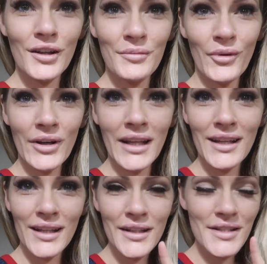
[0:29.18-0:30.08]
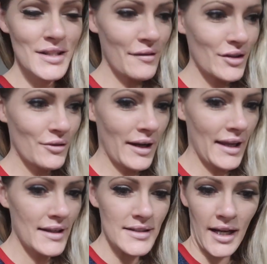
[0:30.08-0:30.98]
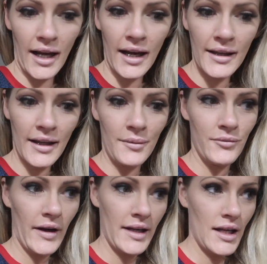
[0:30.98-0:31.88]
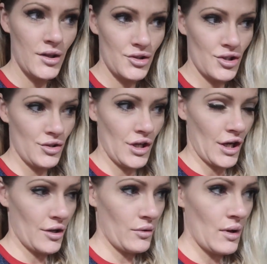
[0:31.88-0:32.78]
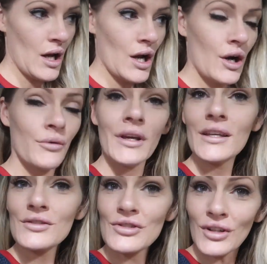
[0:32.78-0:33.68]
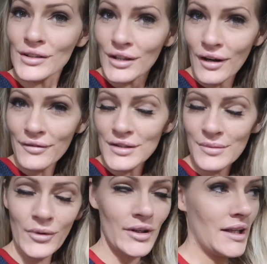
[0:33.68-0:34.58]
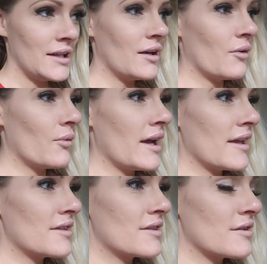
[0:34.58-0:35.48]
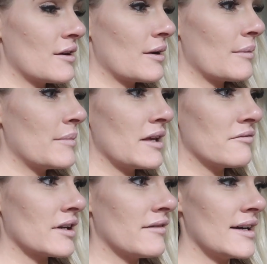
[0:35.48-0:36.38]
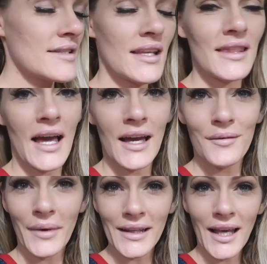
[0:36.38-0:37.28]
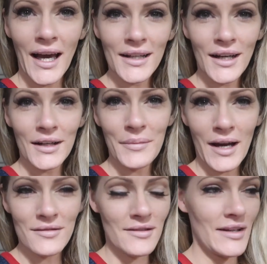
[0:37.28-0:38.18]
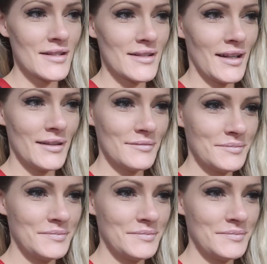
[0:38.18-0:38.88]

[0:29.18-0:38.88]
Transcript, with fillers: Good morning, it is 7.08. I am ready to go. We started off this morning with me realizing that my cat caught a mouse last night